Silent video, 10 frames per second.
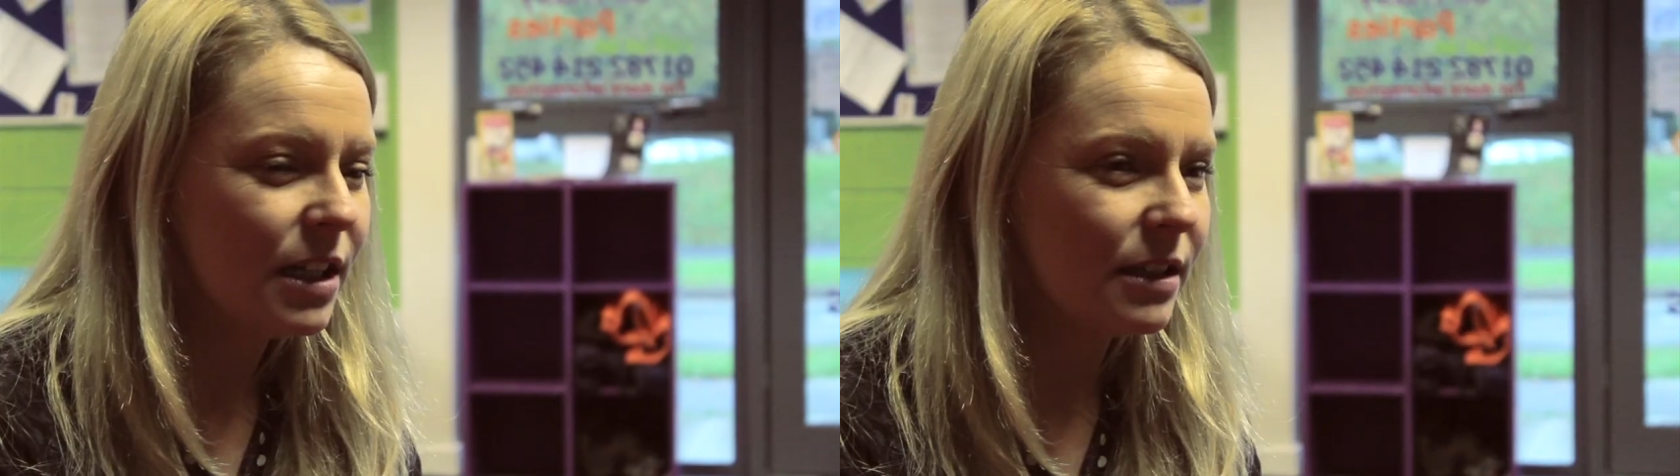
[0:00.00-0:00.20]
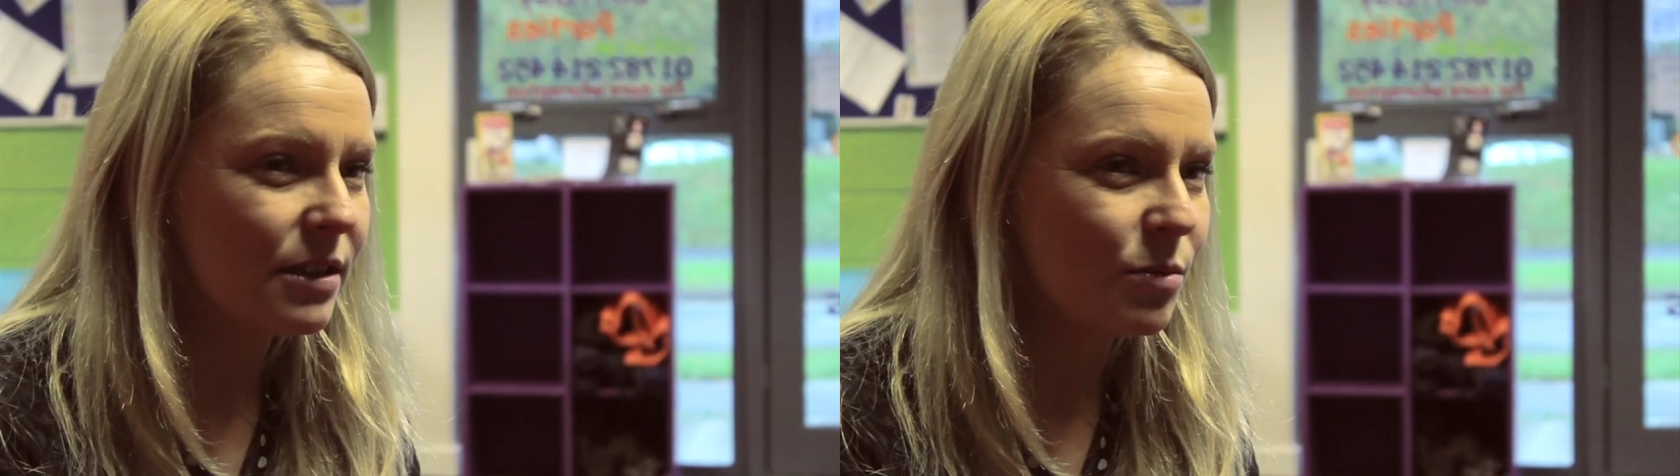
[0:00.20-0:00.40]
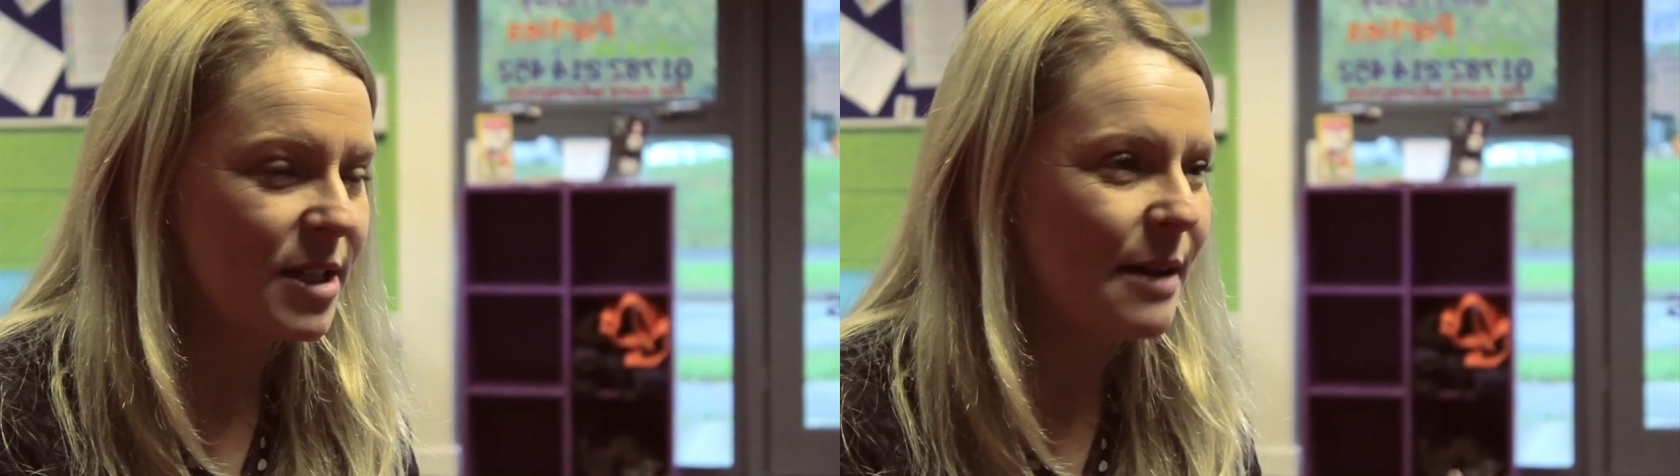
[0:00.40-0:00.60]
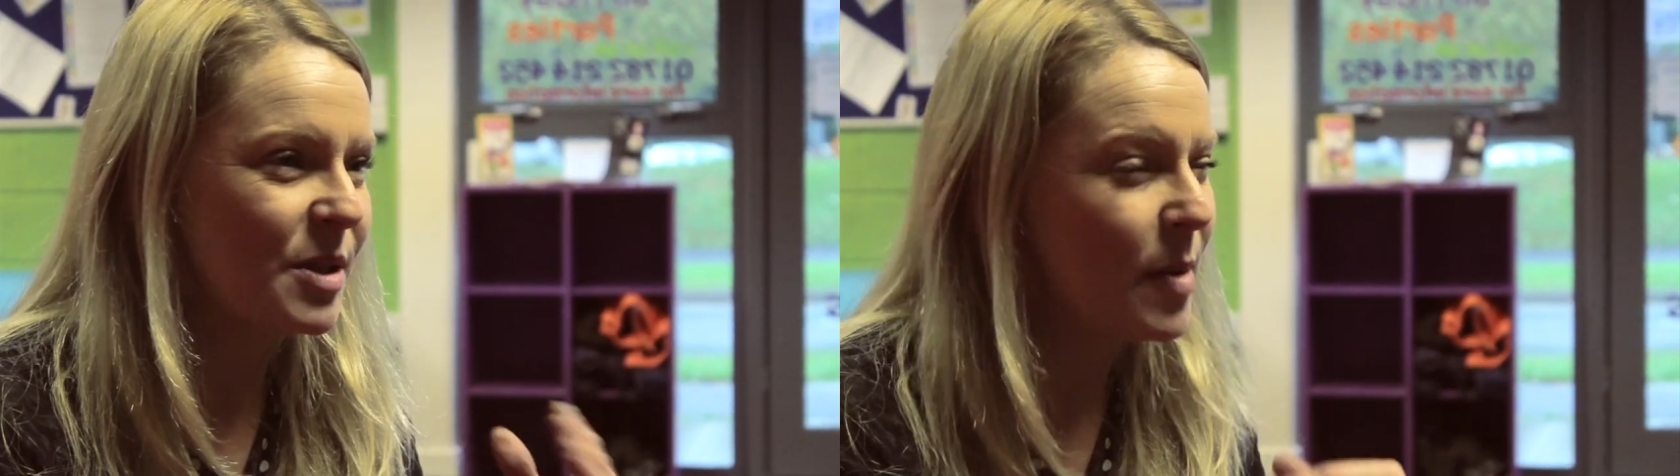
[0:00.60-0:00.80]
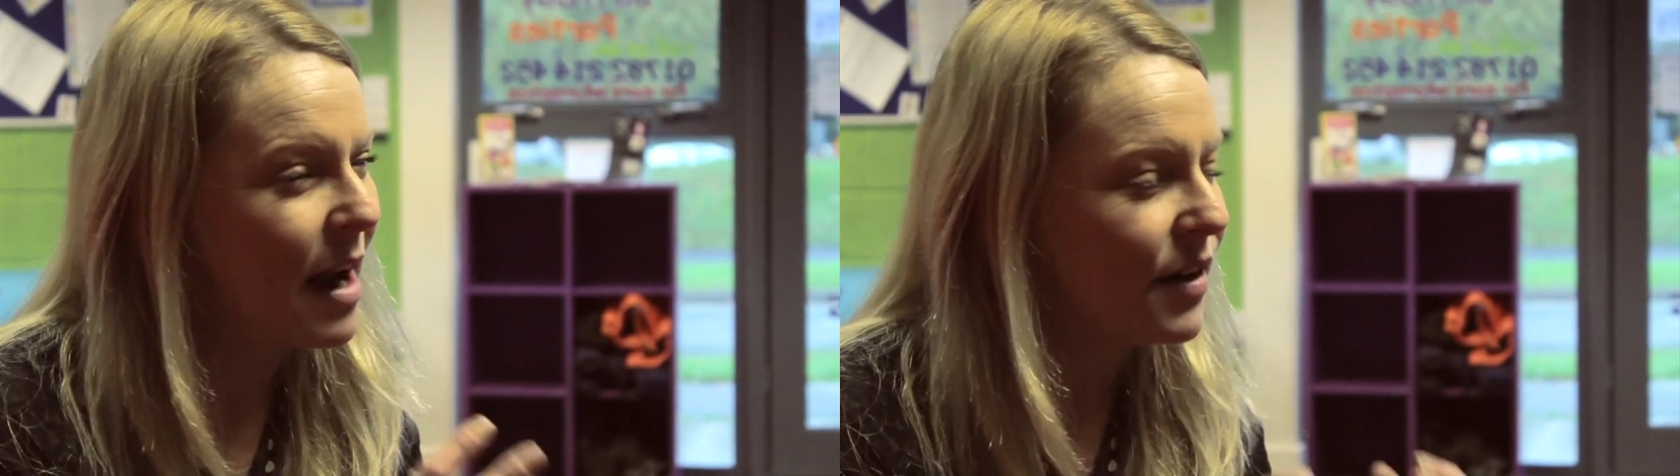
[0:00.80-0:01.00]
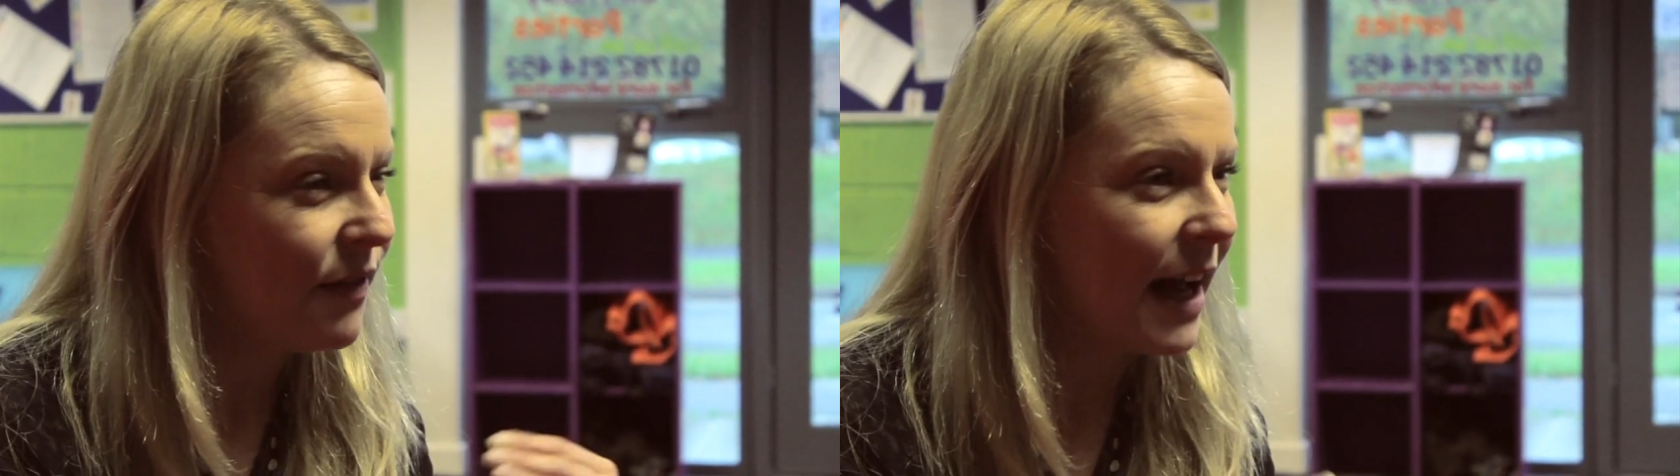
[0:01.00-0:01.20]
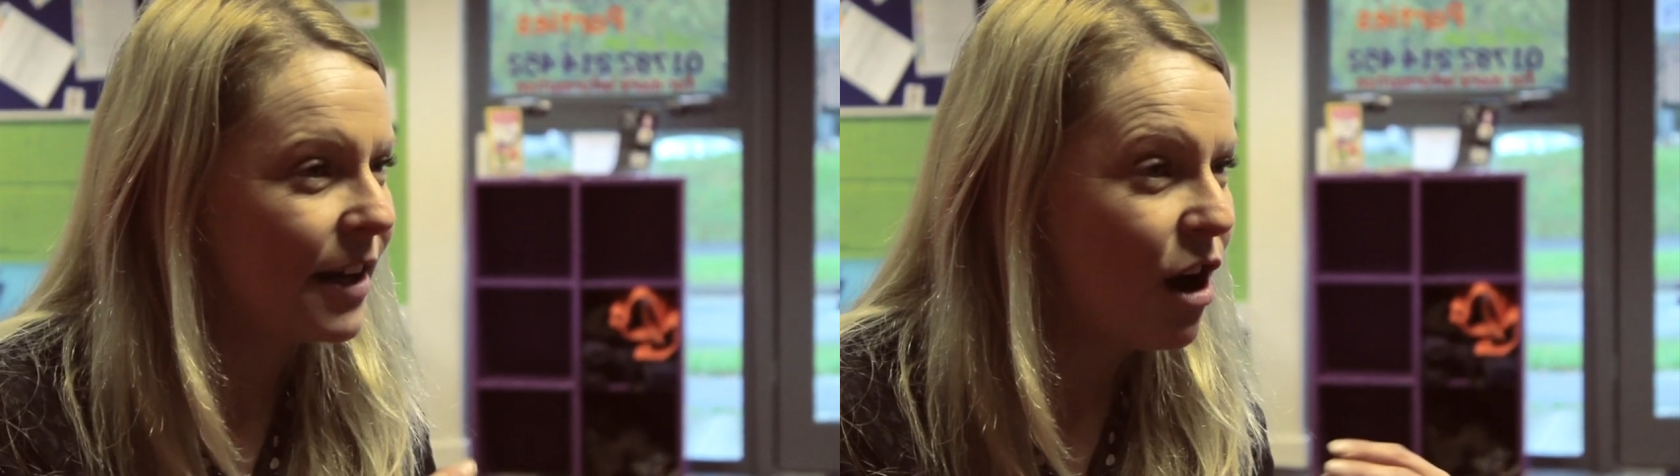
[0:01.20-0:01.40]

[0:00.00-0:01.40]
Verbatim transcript: sometimes a parent you find